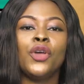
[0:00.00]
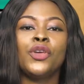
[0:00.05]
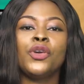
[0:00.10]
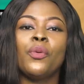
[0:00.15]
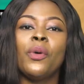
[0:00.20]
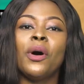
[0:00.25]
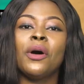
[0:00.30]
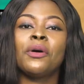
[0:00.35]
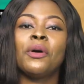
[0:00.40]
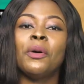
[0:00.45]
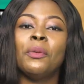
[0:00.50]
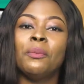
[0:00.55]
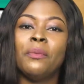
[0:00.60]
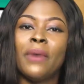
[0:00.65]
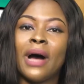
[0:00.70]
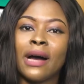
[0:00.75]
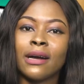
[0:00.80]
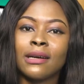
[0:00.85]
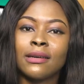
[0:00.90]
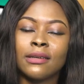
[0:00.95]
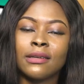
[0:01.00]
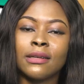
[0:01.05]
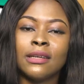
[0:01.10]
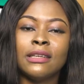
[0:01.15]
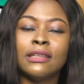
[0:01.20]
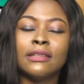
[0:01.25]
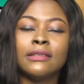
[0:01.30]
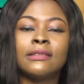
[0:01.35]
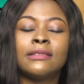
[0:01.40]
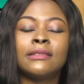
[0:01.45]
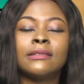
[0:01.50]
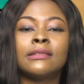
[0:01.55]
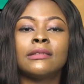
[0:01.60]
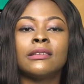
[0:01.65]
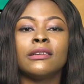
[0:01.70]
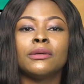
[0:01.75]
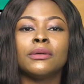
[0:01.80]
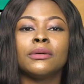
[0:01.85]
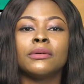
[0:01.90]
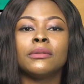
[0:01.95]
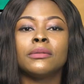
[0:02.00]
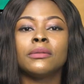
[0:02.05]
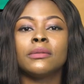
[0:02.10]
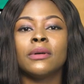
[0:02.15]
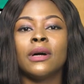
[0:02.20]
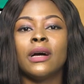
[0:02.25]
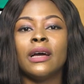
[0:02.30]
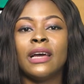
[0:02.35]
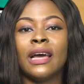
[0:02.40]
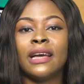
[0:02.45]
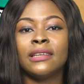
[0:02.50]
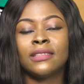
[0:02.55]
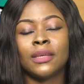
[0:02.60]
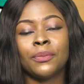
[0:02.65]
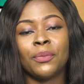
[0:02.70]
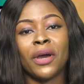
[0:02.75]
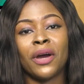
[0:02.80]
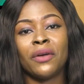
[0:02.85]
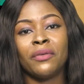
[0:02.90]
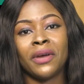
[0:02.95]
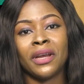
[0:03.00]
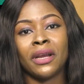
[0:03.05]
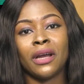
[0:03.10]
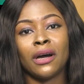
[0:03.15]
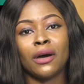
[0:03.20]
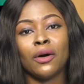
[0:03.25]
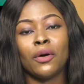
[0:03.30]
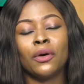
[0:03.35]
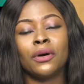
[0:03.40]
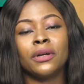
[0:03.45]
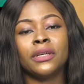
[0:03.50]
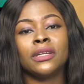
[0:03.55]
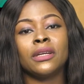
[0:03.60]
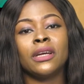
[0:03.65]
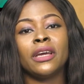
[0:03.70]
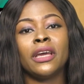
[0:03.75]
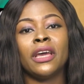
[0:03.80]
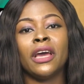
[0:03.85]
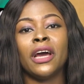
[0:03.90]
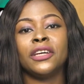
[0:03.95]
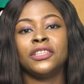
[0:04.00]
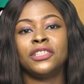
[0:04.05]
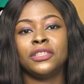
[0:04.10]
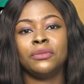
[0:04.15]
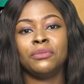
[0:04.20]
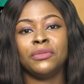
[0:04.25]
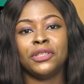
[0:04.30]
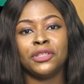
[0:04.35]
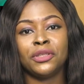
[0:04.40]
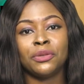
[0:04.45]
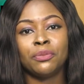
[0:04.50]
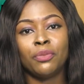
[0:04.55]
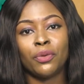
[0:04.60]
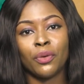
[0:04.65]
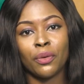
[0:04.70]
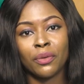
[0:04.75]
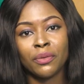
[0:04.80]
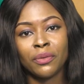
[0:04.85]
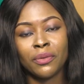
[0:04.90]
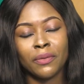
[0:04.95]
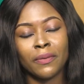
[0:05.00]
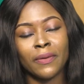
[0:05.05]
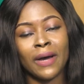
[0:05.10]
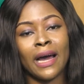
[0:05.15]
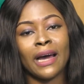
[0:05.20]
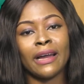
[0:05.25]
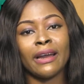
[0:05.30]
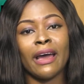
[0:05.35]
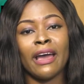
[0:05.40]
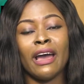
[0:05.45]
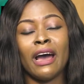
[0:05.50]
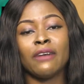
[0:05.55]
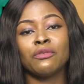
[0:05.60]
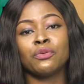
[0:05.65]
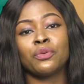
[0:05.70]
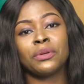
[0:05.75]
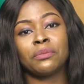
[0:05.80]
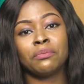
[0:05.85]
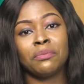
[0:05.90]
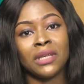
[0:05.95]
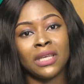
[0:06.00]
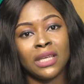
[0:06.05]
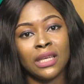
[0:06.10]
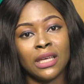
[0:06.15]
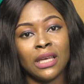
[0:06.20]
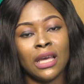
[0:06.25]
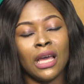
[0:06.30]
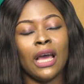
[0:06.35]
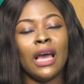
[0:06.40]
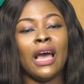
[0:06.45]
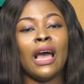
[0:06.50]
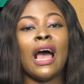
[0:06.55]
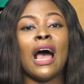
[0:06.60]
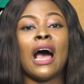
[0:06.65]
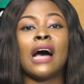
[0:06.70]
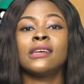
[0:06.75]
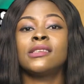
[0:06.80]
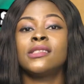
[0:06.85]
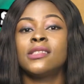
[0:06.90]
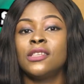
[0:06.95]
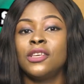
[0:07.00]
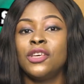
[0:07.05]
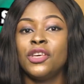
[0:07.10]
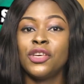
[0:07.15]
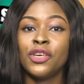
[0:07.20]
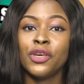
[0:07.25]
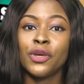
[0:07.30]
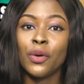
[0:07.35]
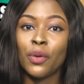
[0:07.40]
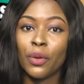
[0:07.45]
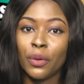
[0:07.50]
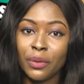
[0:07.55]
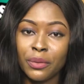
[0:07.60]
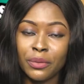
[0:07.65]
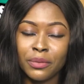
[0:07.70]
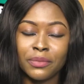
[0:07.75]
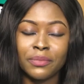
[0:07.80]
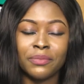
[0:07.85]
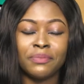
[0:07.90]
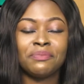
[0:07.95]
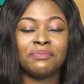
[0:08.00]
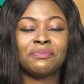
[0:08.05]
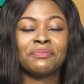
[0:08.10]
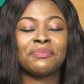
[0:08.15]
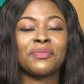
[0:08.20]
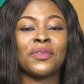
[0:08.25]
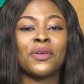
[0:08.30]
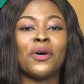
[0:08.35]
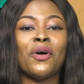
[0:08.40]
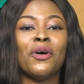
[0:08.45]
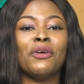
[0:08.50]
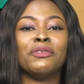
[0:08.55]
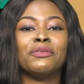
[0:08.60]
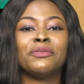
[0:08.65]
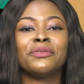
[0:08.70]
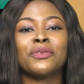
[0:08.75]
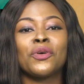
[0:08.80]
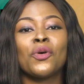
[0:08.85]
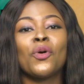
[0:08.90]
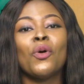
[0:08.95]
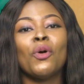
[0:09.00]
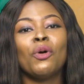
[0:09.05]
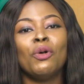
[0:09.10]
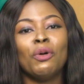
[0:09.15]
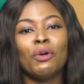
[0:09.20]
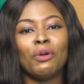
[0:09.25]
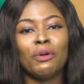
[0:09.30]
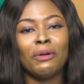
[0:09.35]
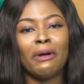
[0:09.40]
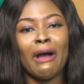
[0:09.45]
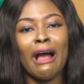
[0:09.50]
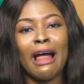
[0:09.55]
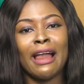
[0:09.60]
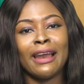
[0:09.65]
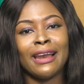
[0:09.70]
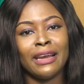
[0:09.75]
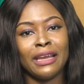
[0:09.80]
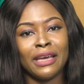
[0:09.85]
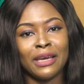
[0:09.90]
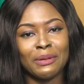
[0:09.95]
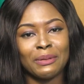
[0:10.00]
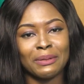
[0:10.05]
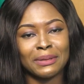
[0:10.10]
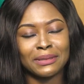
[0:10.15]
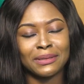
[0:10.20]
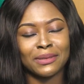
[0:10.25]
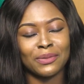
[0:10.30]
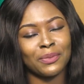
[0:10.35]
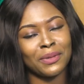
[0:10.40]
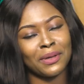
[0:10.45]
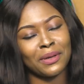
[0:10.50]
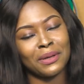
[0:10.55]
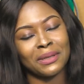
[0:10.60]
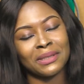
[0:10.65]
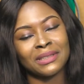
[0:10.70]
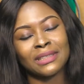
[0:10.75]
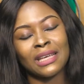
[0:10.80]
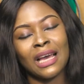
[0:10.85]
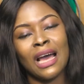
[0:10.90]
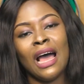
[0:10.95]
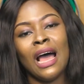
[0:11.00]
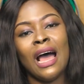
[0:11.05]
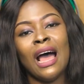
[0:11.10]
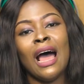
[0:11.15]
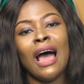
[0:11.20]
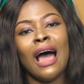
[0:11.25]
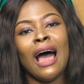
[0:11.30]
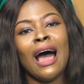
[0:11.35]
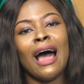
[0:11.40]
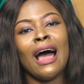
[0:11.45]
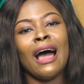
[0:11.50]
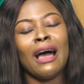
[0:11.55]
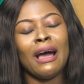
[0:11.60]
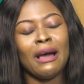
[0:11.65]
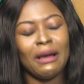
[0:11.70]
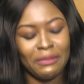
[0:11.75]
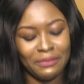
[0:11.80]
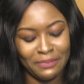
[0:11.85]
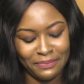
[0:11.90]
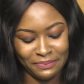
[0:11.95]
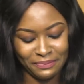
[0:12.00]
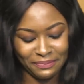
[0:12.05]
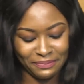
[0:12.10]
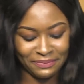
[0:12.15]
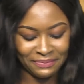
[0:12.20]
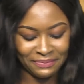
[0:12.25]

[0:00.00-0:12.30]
You're welcome back. It's still SME Arena on AIJ Media Pro, and I have with me our CEO of Kolo Lagos with us. But